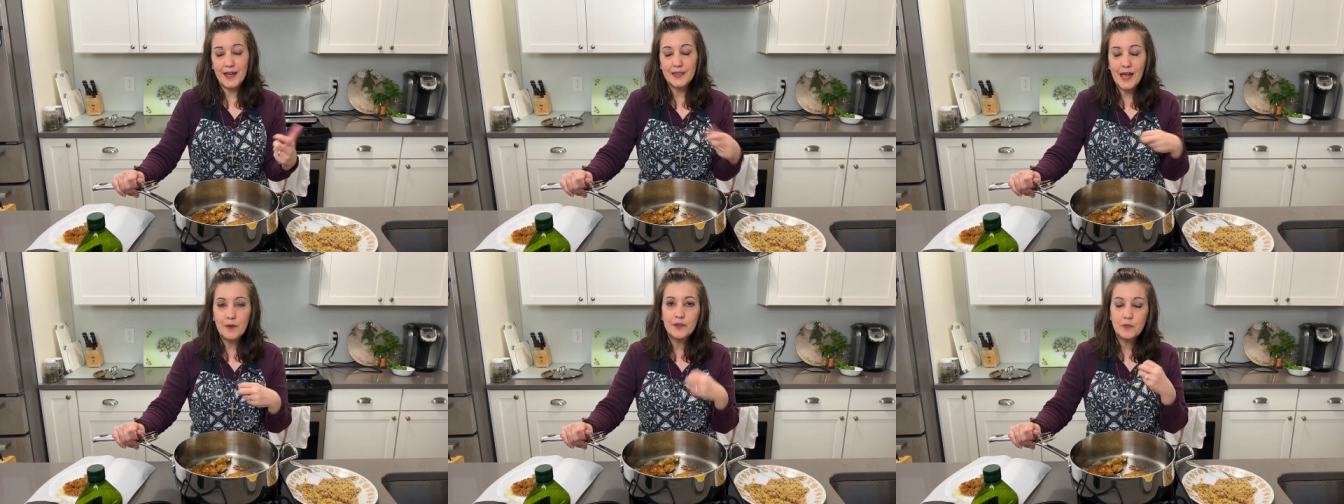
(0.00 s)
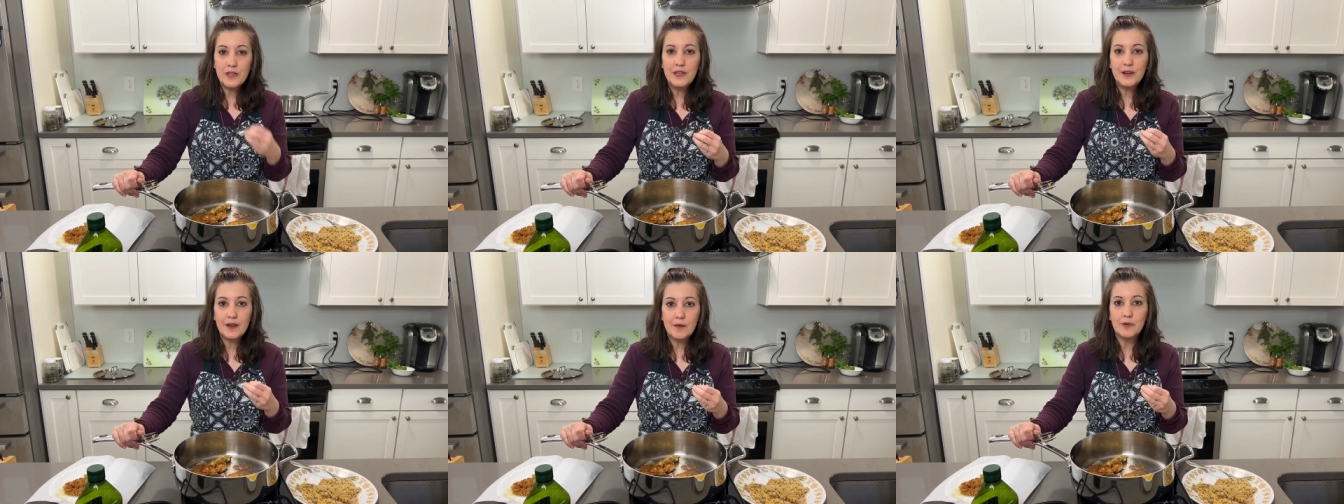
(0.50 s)
And that was
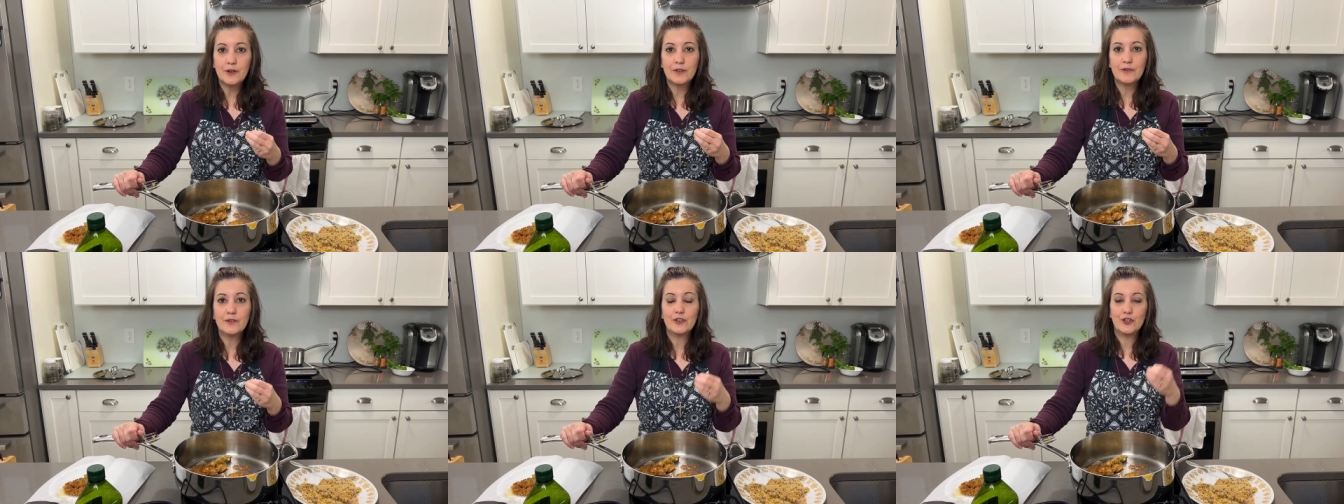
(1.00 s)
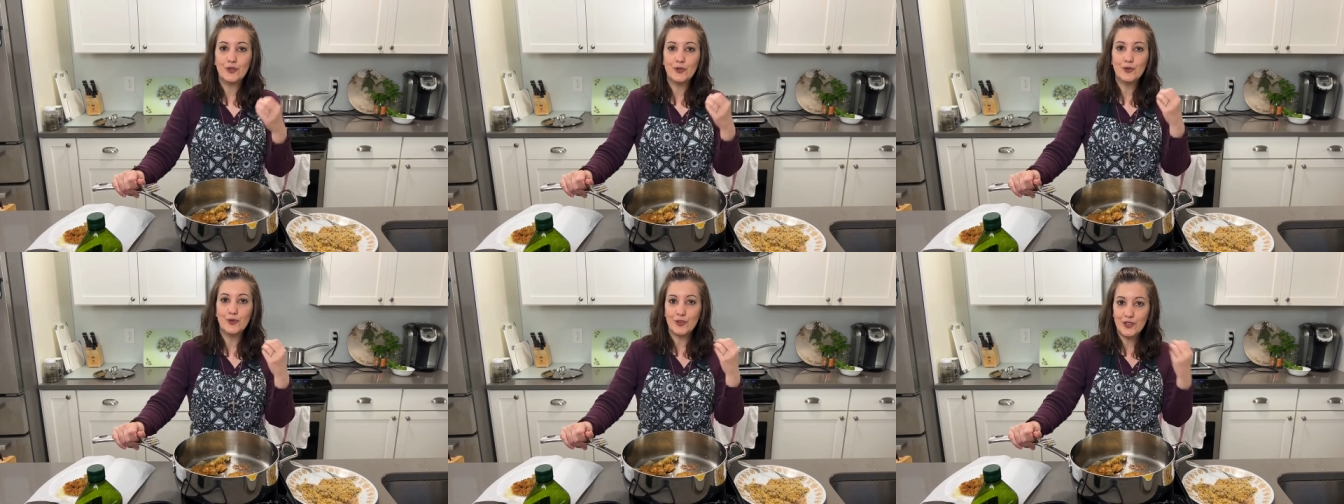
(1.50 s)
being able
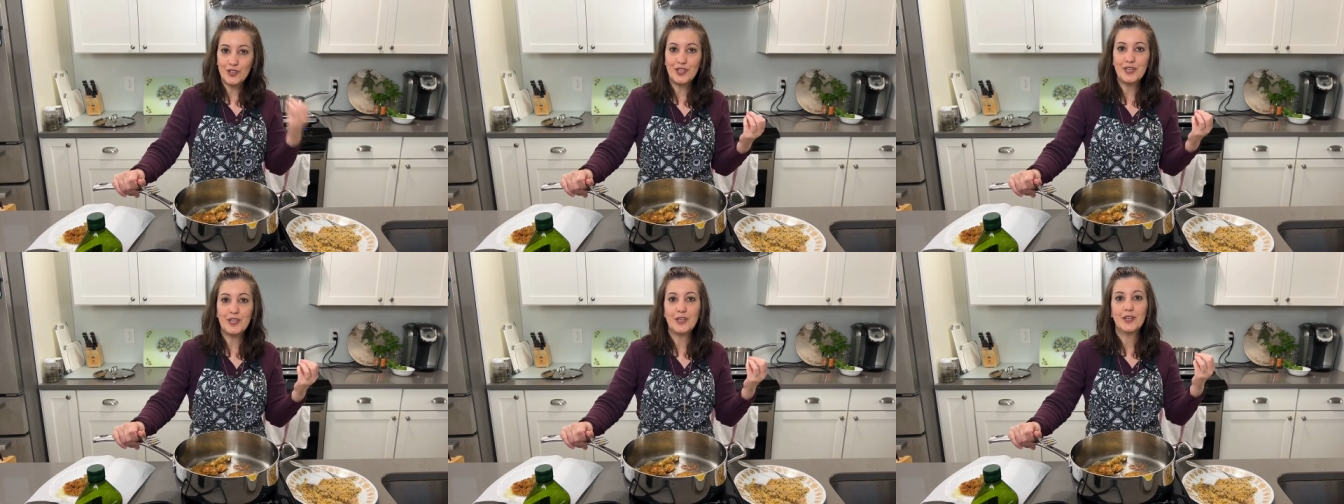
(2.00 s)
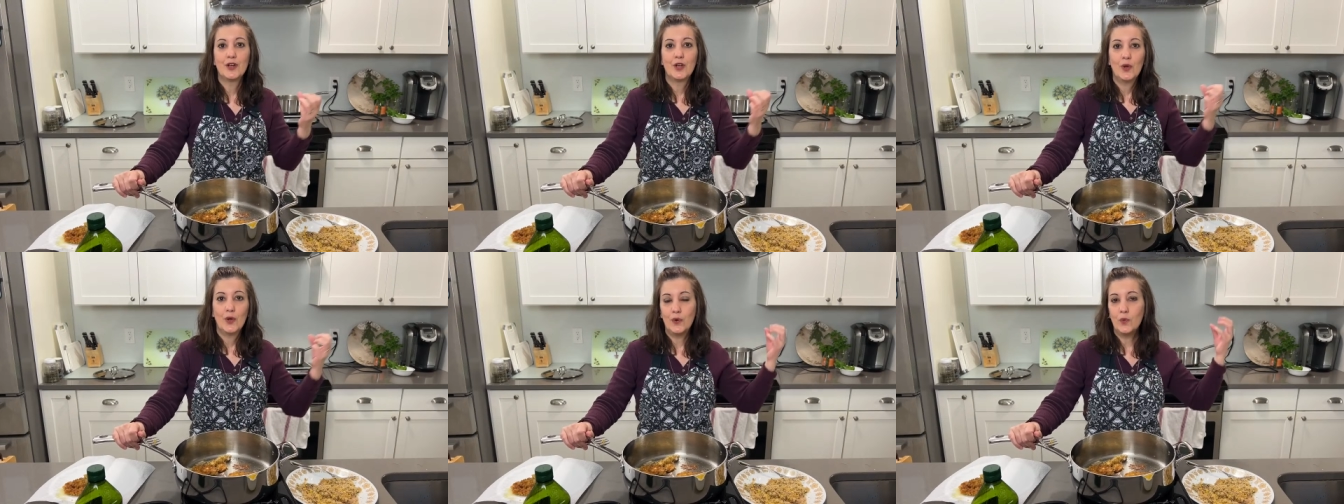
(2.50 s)
to see
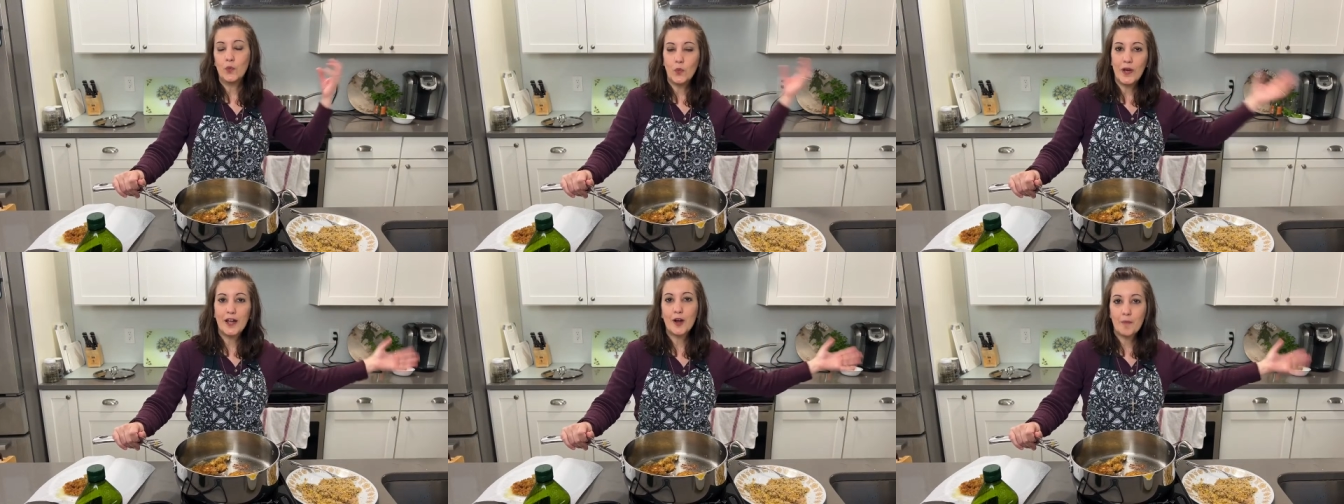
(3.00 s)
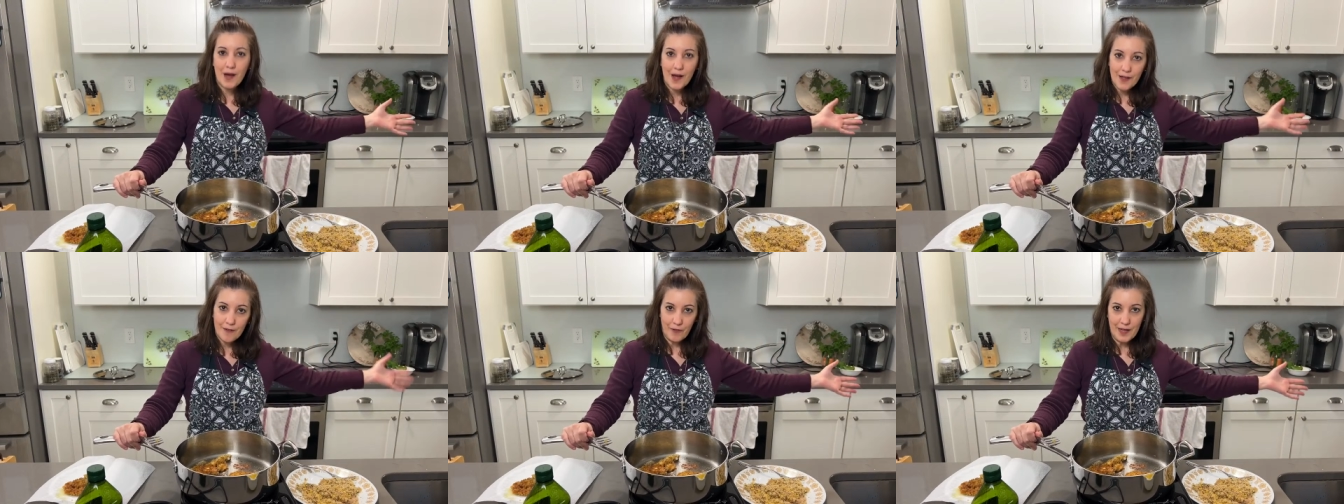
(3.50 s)
where
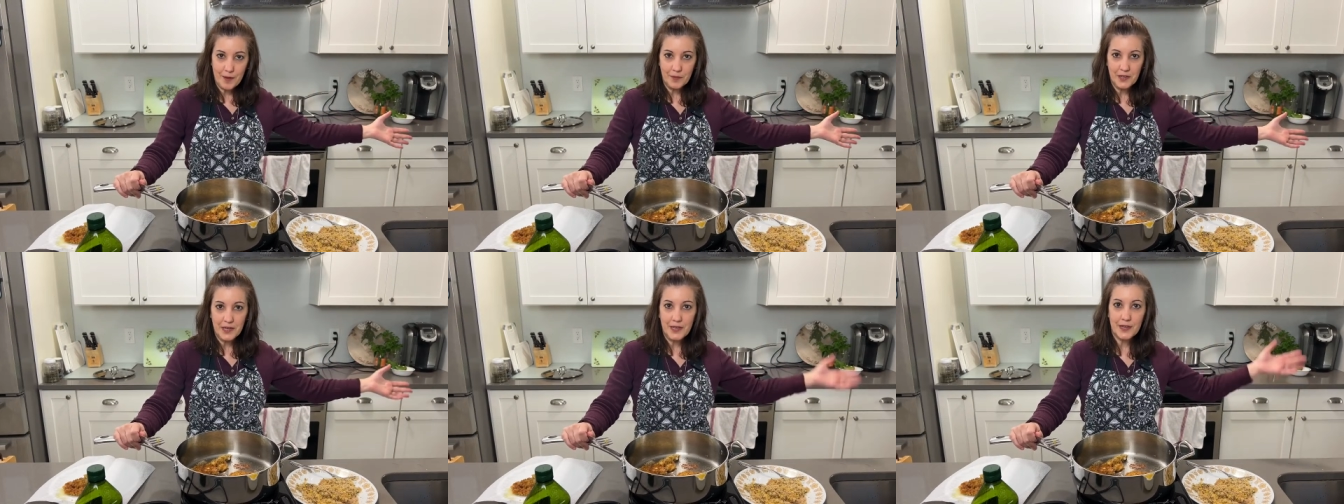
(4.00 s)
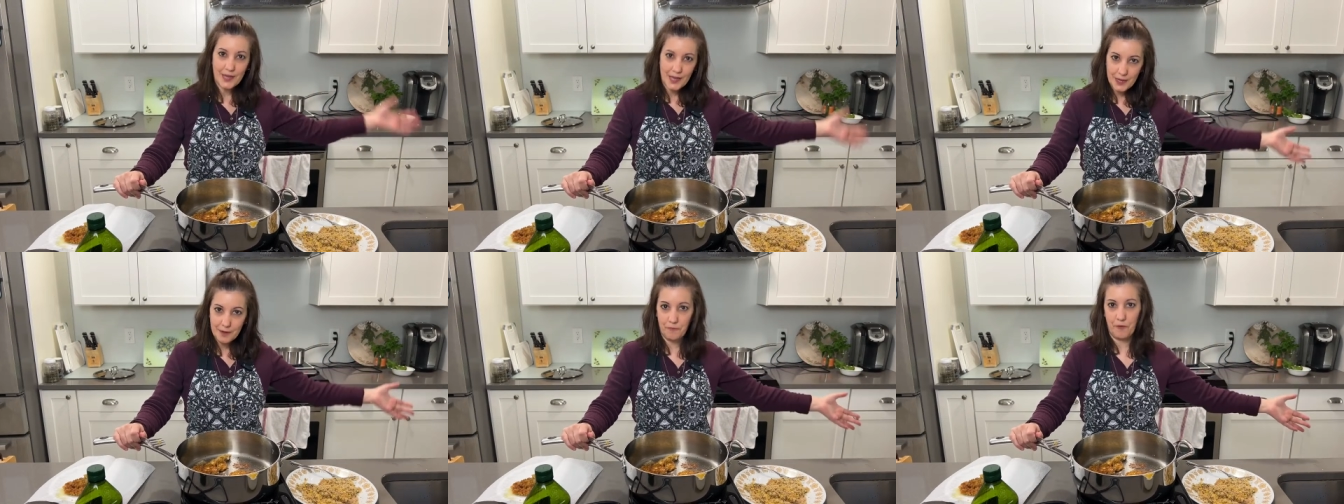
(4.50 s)
my family
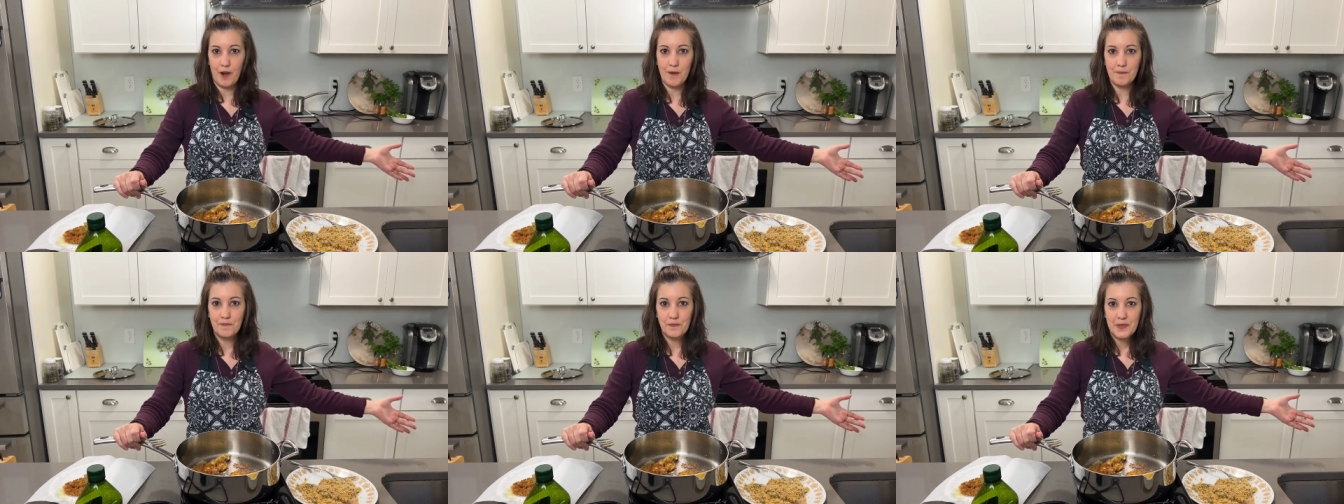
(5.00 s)
came from.